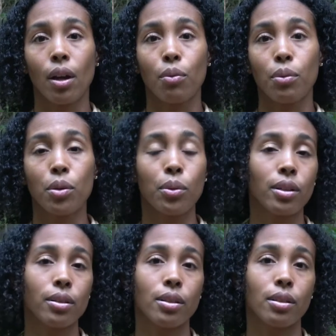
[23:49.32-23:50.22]
we
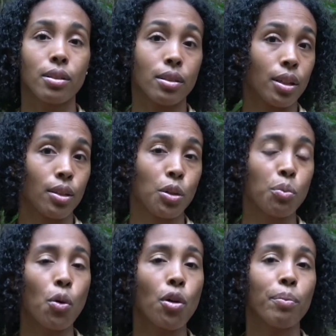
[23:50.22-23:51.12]
will tell you
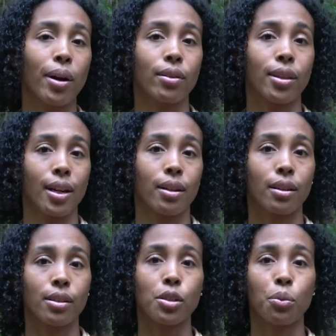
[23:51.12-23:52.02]
more about that
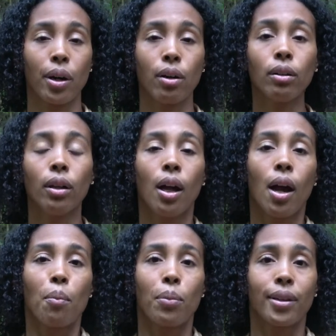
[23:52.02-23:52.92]
as well.
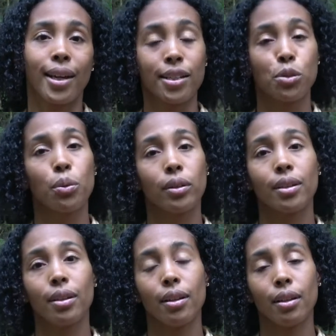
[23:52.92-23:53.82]
But that is what
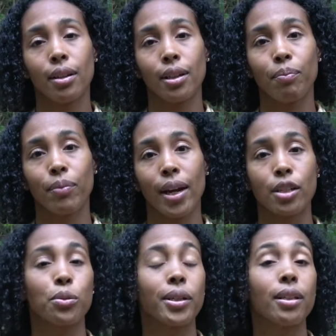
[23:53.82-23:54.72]

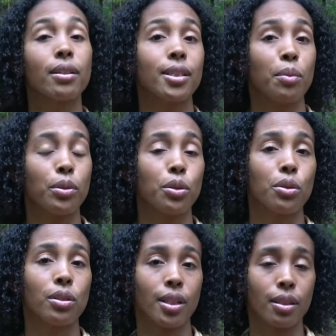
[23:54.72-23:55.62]
actually the Tap Into
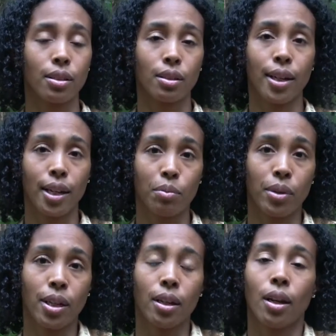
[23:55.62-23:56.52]
Your Talents
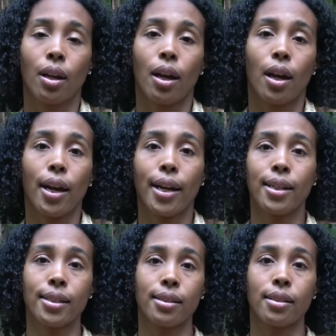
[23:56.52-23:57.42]
Academy
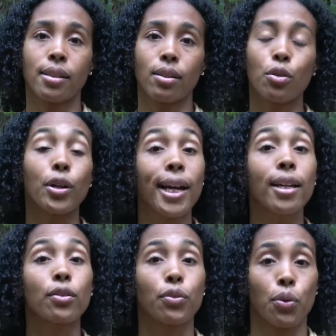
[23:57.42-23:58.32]
is
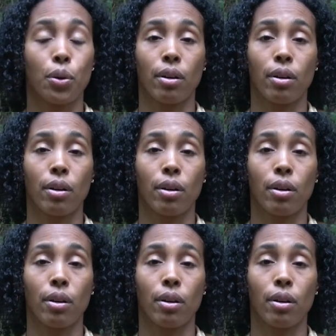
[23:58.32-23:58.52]
created for.